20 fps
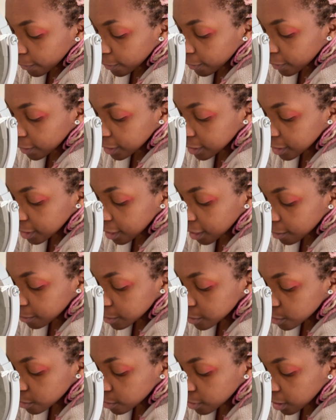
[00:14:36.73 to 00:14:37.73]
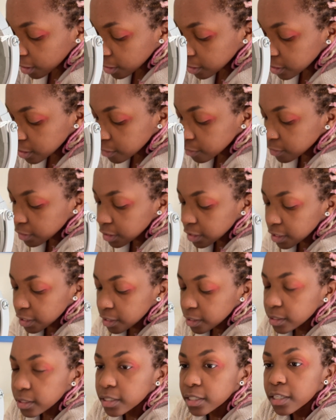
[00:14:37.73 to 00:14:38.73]
Like that was relatively
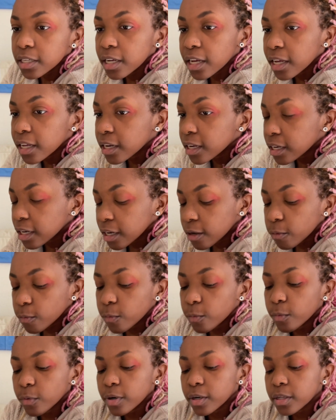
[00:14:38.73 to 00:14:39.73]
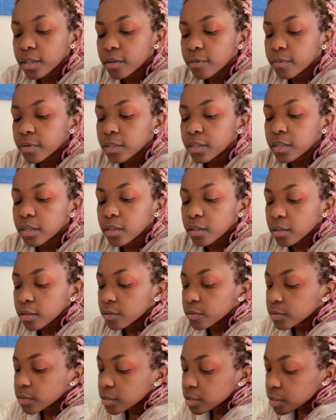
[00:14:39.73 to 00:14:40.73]
easy, and I got really, really
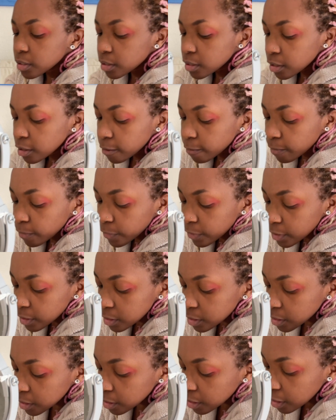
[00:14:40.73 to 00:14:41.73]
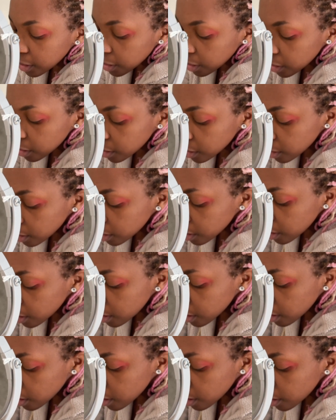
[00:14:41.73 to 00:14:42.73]
close to like
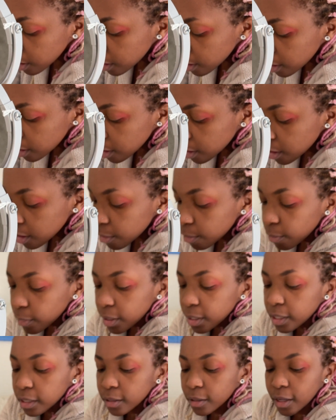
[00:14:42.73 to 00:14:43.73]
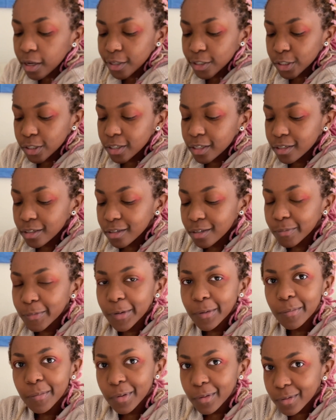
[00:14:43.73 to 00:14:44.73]
my like lash line. I might
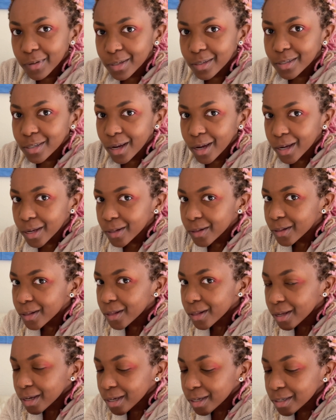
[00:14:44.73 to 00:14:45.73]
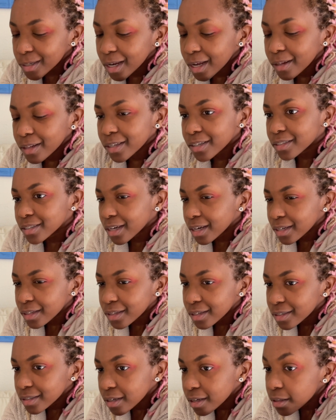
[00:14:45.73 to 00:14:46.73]
even be able to not like tight
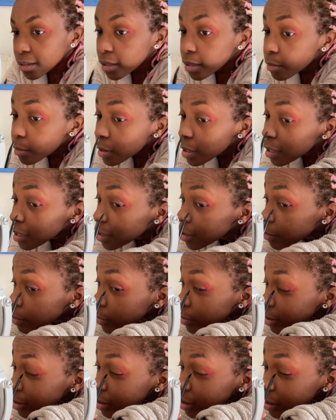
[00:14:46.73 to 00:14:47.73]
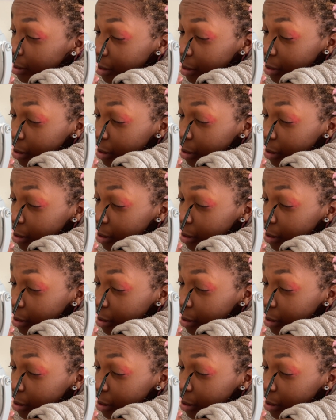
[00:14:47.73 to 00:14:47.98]
line, but like get pretty